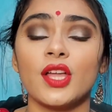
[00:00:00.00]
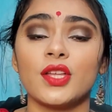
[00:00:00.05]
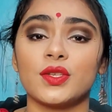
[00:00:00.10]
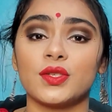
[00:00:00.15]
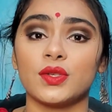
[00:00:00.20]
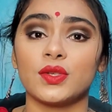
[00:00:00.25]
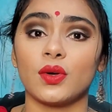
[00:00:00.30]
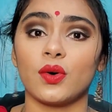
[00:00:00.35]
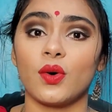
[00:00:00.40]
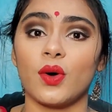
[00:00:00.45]

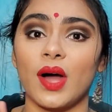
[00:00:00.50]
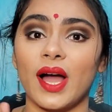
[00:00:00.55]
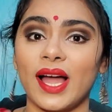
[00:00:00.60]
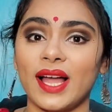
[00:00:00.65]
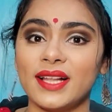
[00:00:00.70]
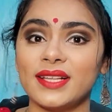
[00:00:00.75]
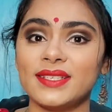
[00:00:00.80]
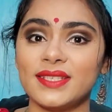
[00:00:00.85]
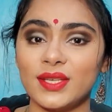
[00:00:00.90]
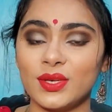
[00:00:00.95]
So
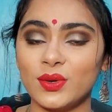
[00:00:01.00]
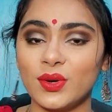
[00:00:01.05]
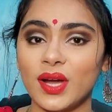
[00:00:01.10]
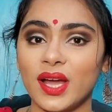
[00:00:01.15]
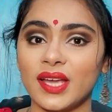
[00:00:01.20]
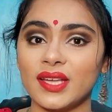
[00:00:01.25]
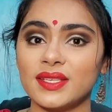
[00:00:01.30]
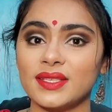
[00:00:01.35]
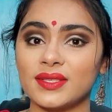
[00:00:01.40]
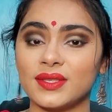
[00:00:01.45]
I'll see you
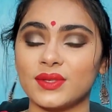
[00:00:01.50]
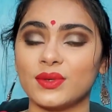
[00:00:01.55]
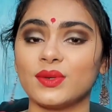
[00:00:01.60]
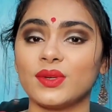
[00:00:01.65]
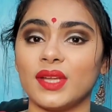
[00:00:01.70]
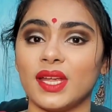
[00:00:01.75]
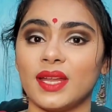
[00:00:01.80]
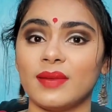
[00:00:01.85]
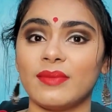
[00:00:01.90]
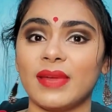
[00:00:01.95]
guys soon
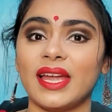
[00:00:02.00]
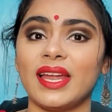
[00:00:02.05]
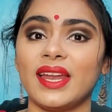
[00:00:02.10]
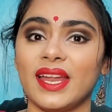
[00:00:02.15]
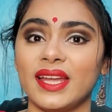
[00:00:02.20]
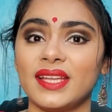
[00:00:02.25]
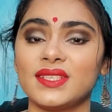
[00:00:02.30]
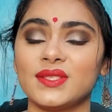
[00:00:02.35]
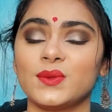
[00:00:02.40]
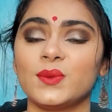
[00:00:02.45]
in my
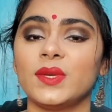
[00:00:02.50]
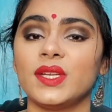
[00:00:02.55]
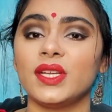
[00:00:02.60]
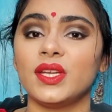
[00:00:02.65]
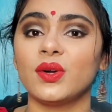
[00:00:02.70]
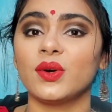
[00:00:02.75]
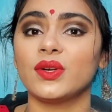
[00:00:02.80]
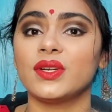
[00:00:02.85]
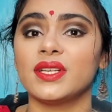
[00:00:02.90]
next video.